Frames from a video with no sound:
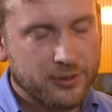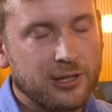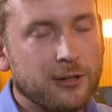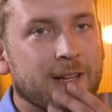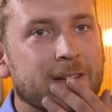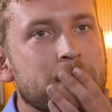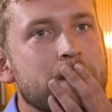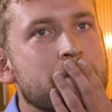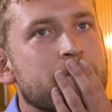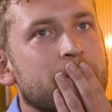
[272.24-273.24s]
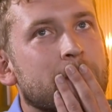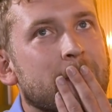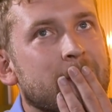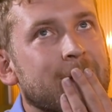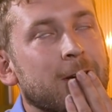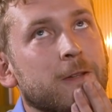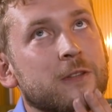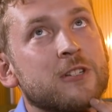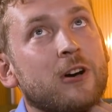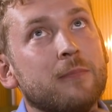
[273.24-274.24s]
absolutely, and I think a lot of
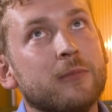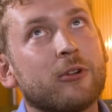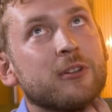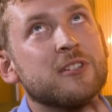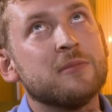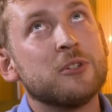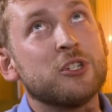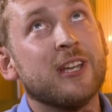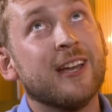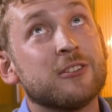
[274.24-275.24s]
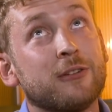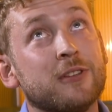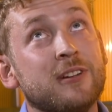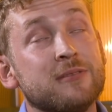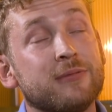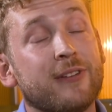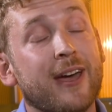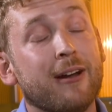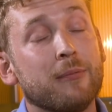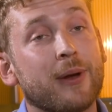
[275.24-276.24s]
the time the criticism that she gets often isn't
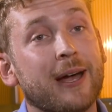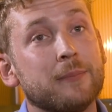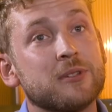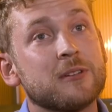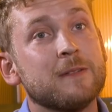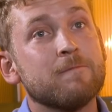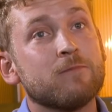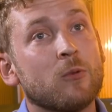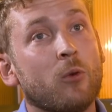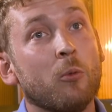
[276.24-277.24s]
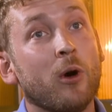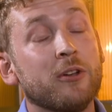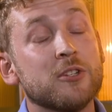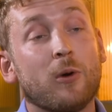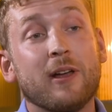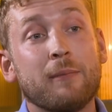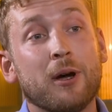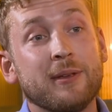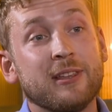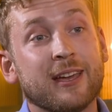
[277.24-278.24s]
fair, and perhaps one wonders why that
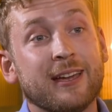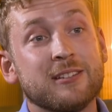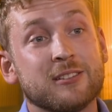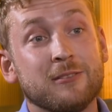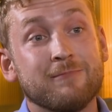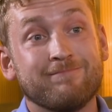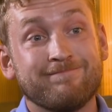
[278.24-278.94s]
might be the case. well,